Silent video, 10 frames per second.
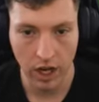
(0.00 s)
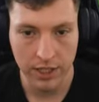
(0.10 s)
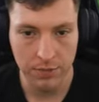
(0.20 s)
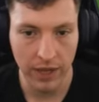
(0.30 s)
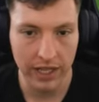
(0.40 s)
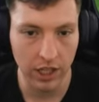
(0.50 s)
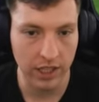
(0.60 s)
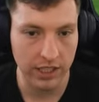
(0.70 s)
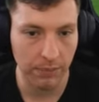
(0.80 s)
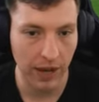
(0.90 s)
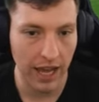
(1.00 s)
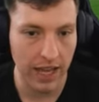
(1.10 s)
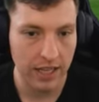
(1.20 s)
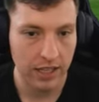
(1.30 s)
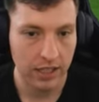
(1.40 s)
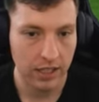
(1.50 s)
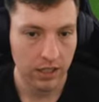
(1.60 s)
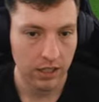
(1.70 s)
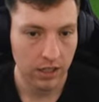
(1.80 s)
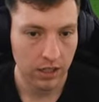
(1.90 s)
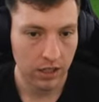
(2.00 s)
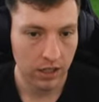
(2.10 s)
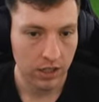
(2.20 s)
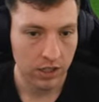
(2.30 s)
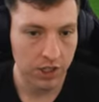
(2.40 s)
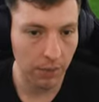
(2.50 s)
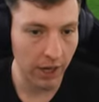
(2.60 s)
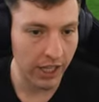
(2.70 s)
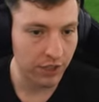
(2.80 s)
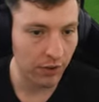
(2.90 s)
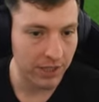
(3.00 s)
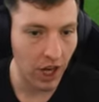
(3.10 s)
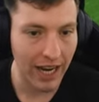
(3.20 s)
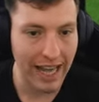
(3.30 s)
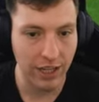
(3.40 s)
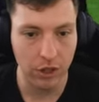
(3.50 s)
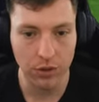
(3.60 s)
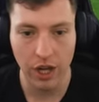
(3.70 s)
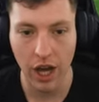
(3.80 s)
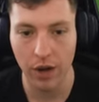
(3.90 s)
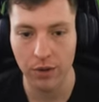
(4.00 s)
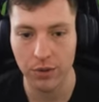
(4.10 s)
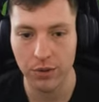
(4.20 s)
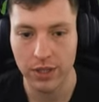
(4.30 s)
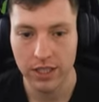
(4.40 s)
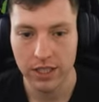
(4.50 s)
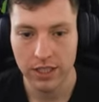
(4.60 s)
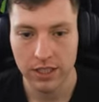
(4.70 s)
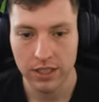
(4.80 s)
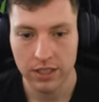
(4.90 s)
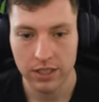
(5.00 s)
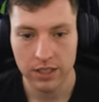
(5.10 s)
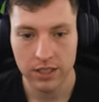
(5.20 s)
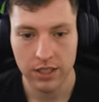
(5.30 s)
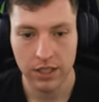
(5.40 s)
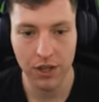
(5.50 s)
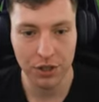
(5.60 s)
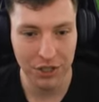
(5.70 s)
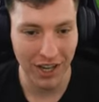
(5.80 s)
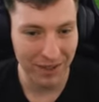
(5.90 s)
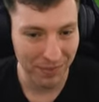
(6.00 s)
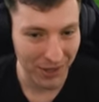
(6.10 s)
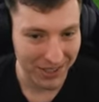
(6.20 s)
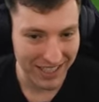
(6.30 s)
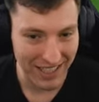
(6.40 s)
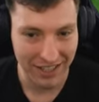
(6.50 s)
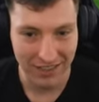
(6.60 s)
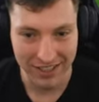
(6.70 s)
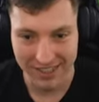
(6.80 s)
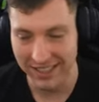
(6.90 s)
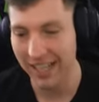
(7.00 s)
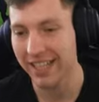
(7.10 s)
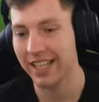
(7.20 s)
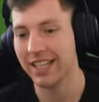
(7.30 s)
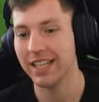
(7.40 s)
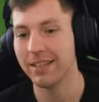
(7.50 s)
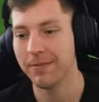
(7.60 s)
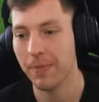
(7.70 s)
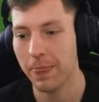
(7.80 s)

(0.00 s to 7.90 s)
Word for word: Nice play. Look at the play. Szmodics from a tight angle. No. He's trying to block the clearance. Unlucky.